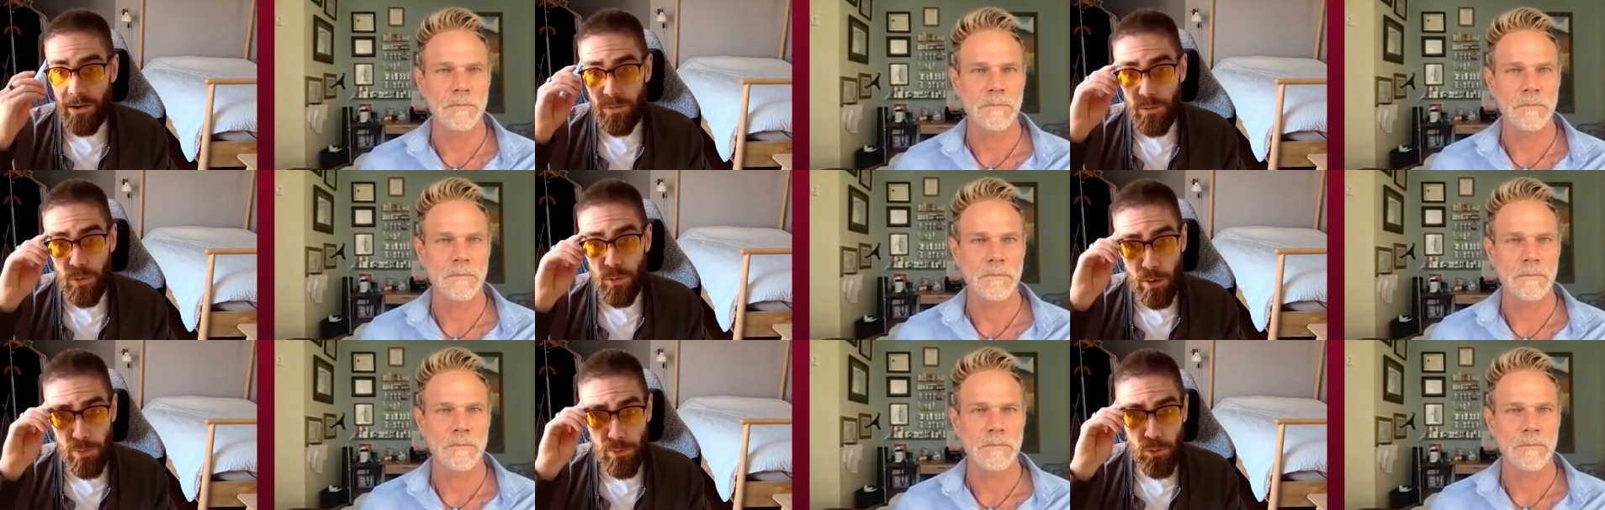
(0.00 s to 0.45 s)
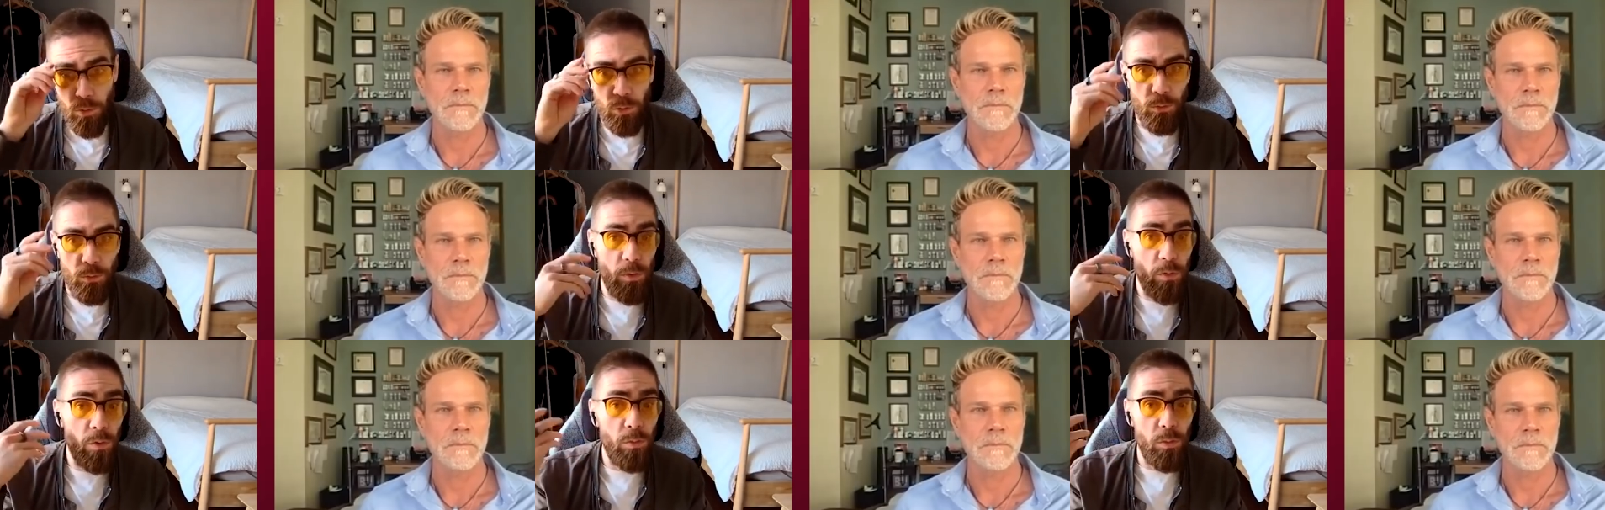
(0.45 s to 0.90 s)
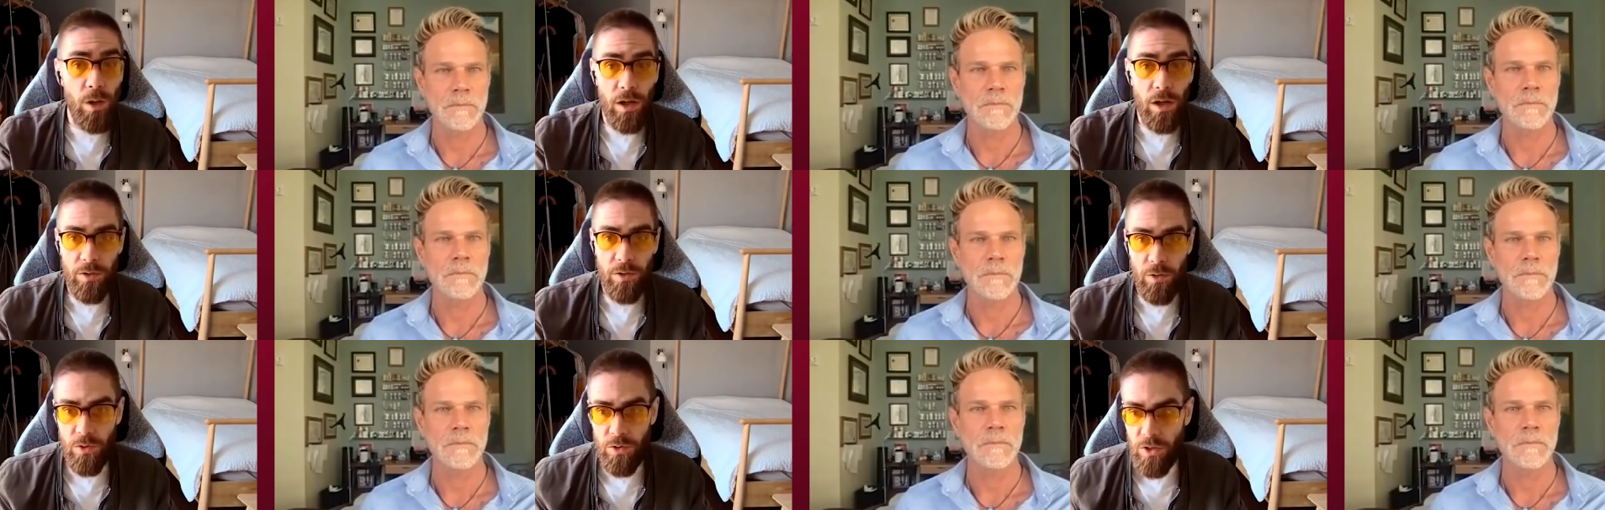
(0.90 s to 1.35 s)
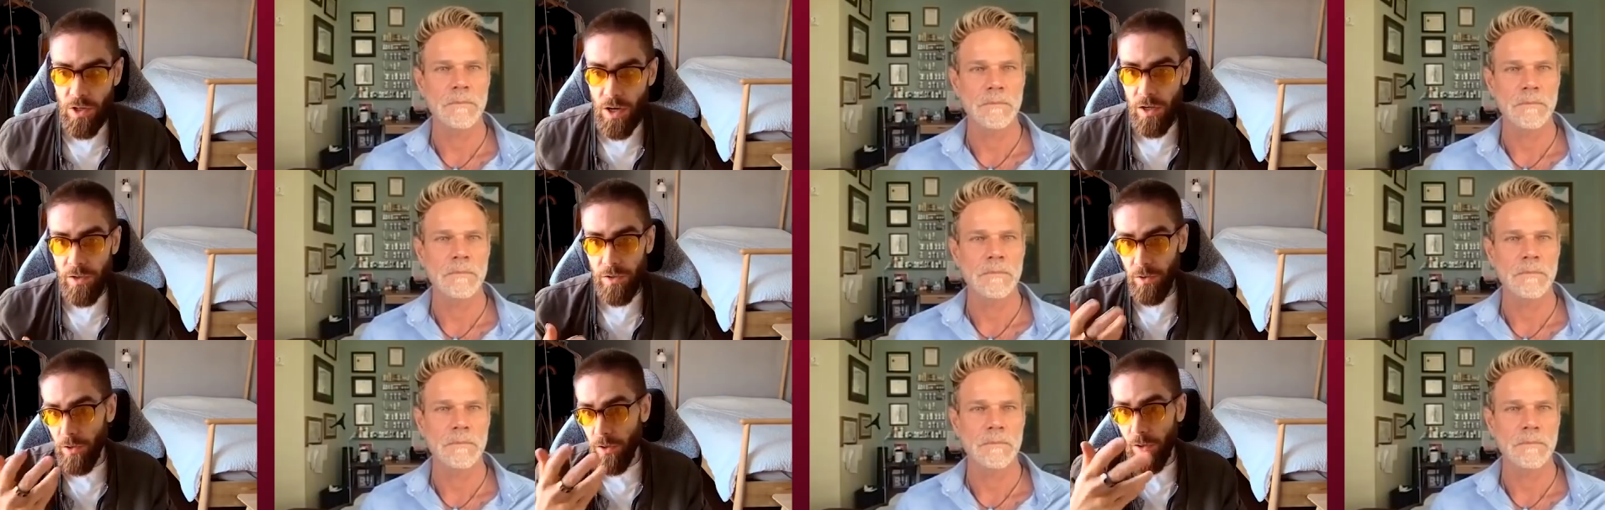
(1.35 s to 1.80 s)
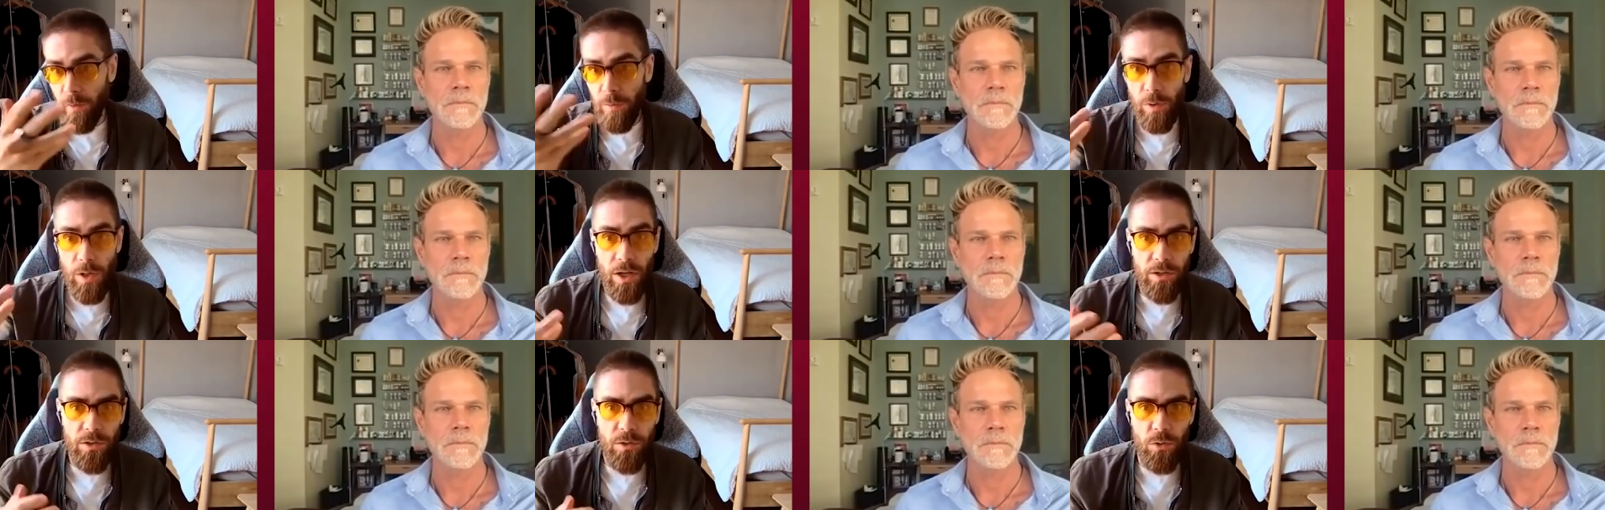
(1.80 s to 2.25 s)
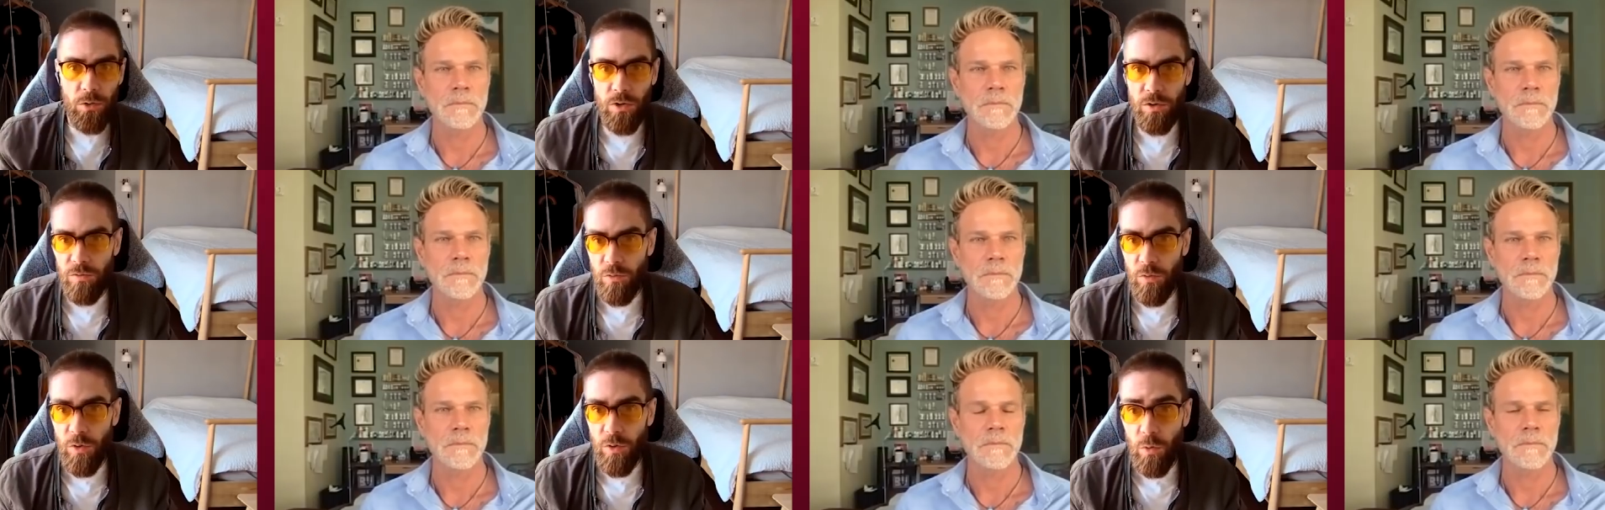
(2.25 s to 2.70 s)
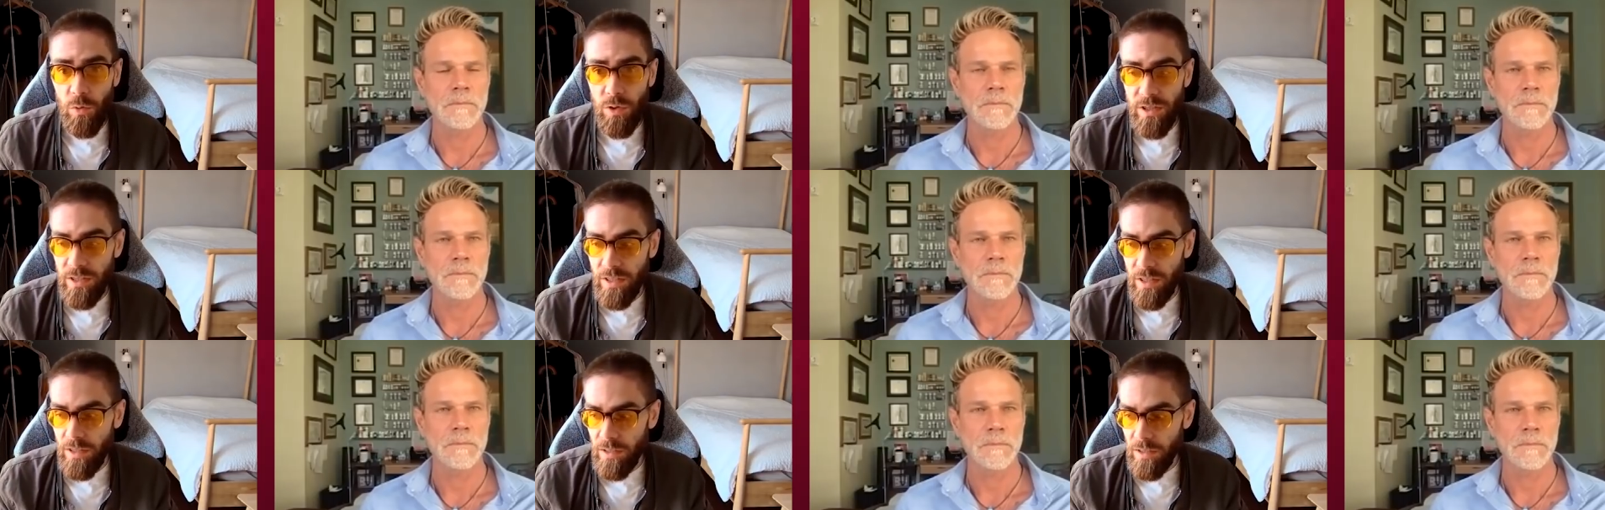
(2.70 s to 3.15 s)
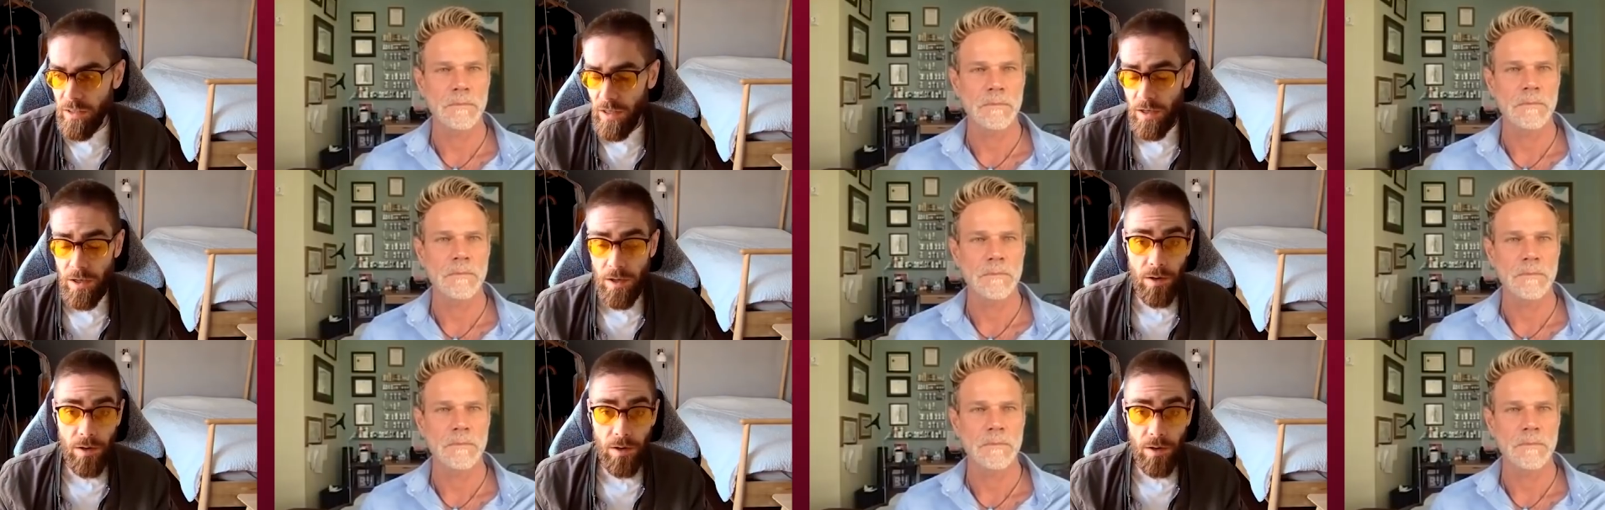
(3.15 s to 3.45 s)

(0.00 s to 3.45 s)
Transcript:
Speaker 1: if you have your blue blockers on, you're gonna block certain frequencies